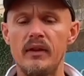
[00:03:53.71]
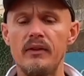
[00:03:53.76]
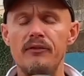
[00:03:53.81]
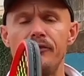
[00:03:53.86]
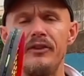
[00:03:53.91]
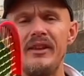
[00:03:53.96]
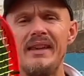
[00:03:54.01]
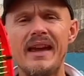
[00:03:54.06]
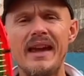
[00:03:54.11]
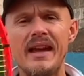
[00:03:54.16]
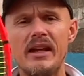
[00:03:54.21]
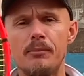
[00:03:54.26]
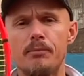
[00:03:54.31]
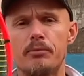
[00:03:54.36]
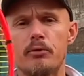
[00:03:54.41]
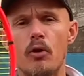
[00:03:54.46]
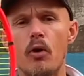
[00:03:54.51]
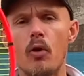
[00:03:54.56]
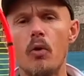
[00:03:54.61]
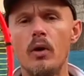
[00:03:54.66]
The V8
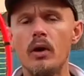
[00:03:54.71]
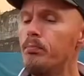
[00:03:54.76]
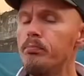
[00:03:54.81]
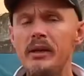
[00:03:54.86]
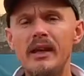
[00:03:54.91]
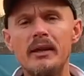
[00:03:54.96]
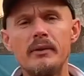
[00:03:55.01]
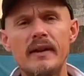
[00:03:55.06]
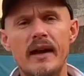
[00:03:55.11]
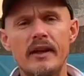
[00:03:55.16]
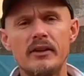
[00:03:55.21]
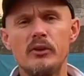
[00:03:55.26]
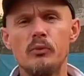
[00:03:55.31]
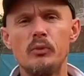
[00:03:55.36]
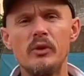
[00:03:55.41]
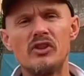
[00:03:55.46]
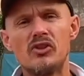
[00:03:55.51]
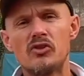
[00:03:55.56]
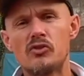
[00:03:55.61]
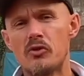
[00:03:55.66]
Pro, me and Daniel,
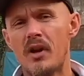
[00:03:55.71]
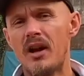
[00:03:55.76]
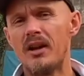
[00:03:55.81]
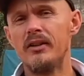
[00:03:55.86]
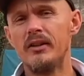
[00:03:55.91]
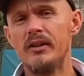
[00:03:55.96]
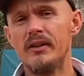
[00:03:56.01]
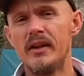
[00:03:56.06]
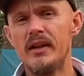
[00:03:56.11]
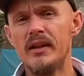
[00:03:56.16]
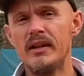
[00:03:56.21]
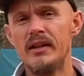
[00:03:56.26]
we struggled